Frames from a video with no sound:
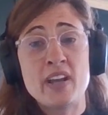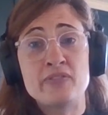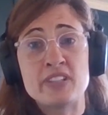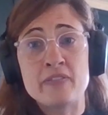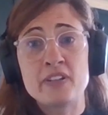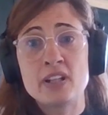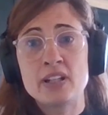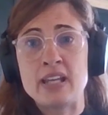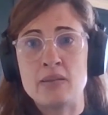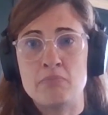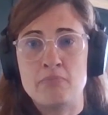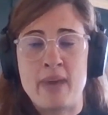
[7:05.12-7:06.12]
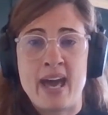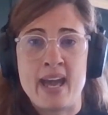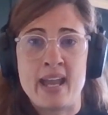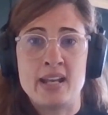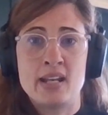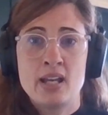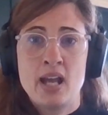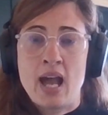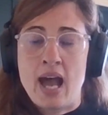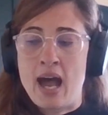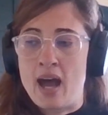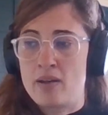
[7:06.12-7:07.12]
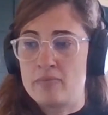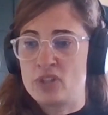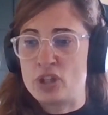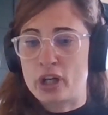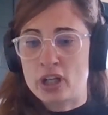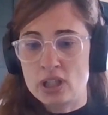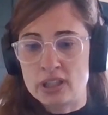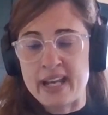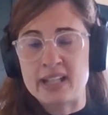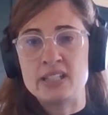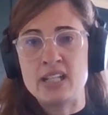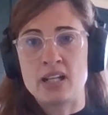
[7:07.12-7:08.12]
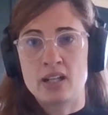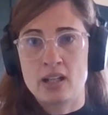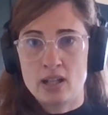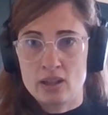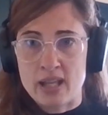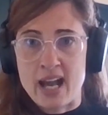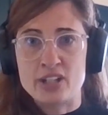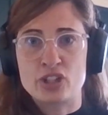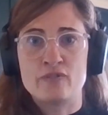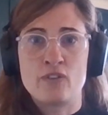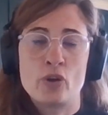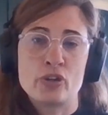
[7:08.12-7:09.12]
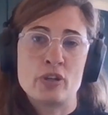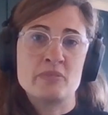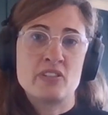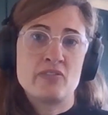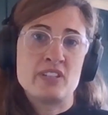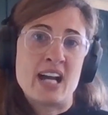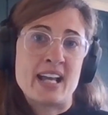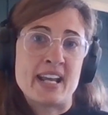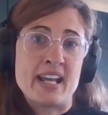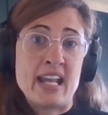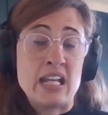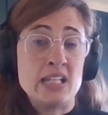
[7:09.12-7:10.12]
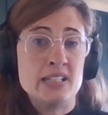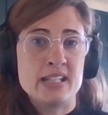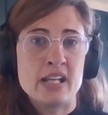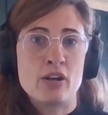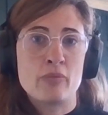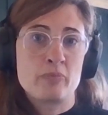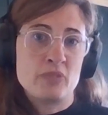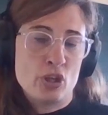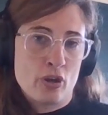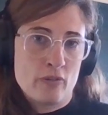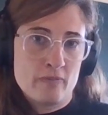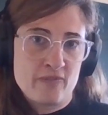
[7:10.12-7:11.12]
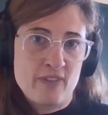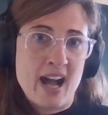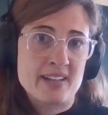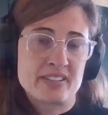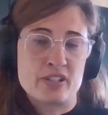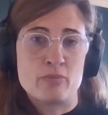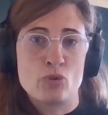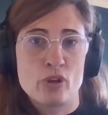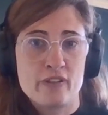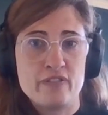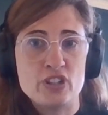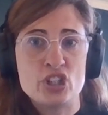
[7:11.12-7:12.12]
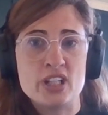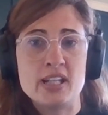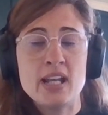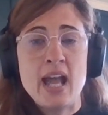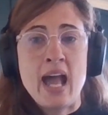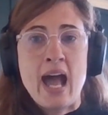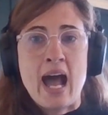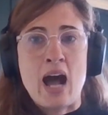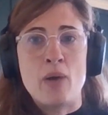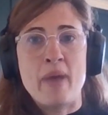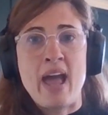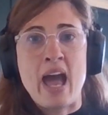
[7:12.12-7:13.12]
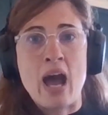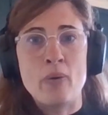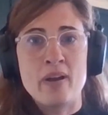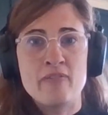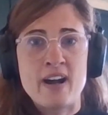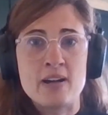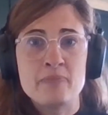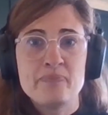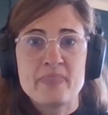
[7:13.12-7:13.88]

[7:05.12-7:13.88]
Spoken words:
have definitely made, collecting larger volumes of data easier, faster, more efficient. However,